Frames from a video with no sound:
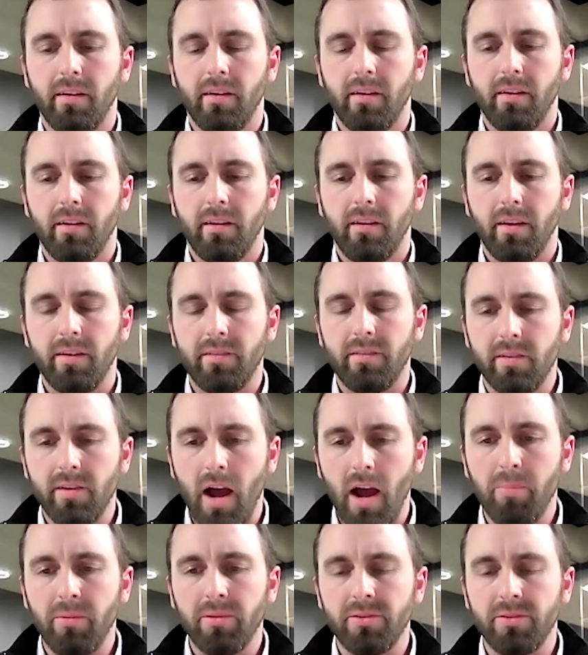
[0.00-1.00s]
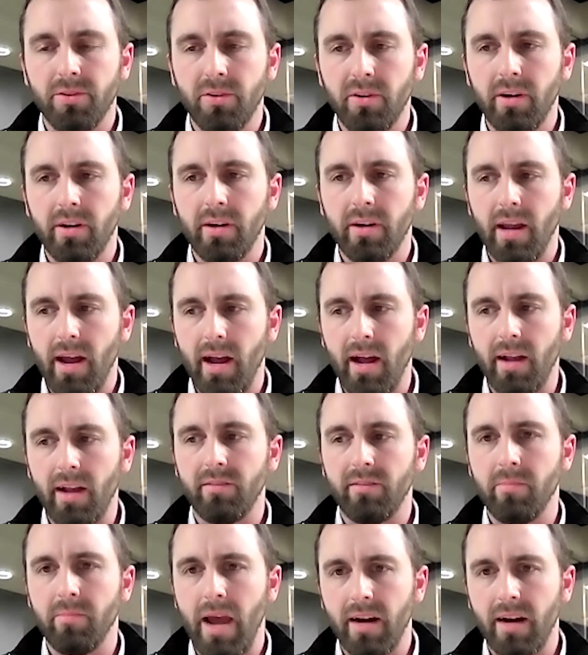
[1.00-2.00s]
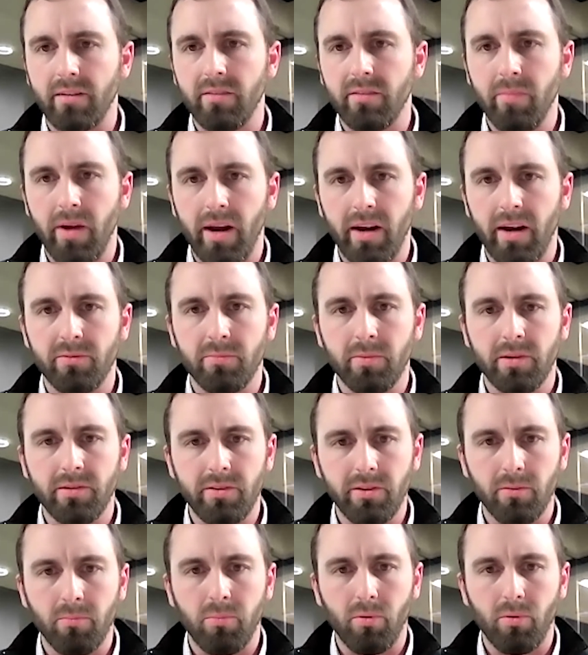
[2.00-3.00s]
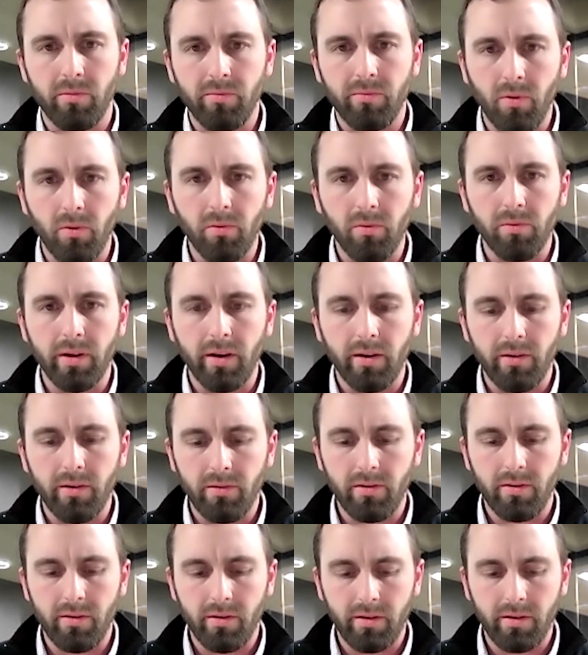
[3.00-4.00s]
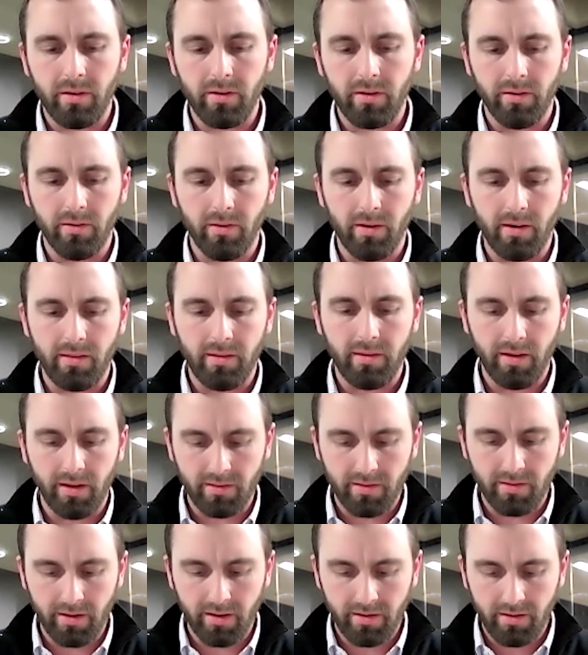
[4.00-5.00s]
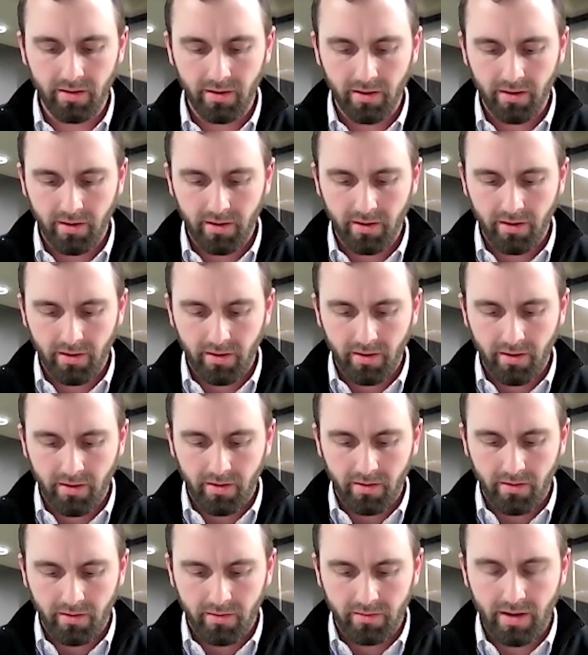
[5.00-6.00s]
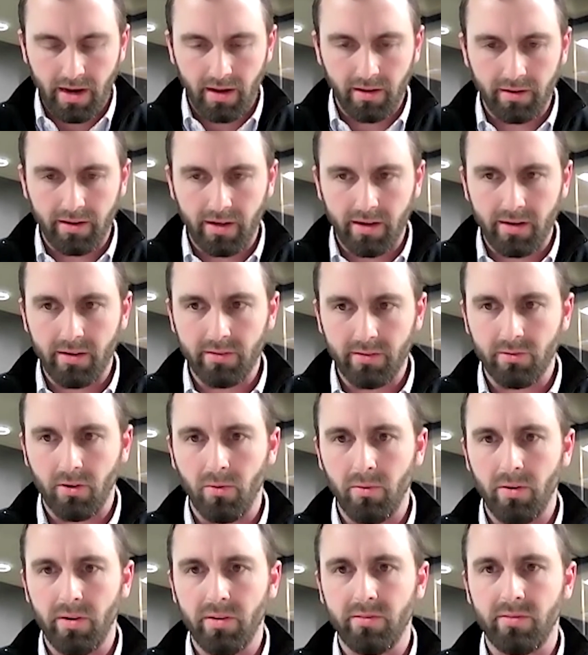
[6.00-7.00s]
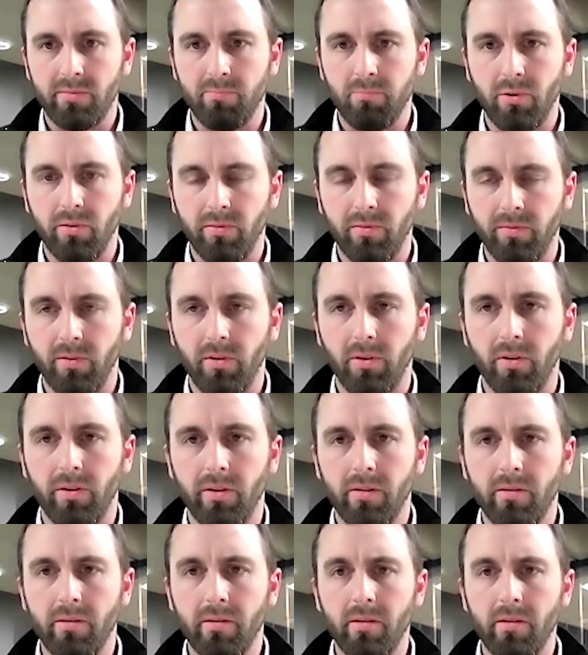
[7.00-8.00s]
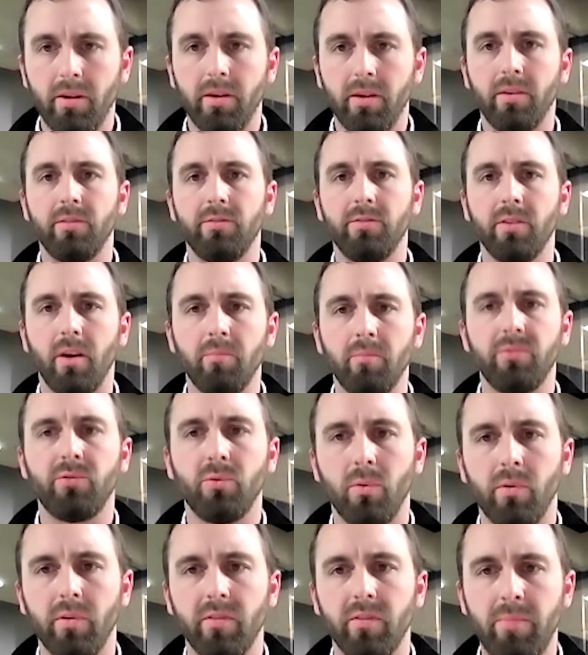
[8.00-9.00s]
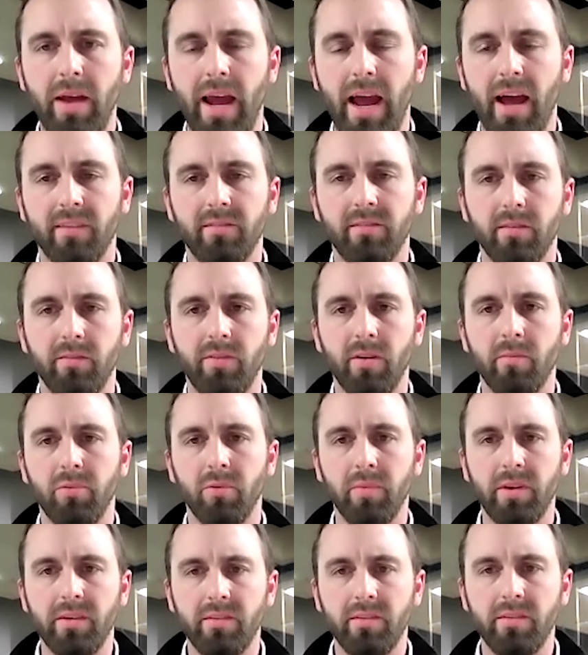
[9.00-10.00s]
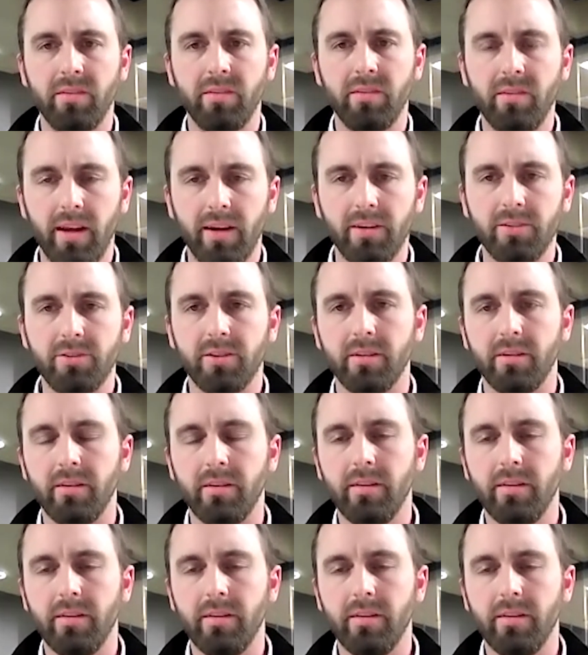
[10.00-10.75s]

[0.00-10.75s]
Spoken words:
It's an opportunity to add some active management to your portfolio. I think that Delegate has always preferred some sort of passive implementation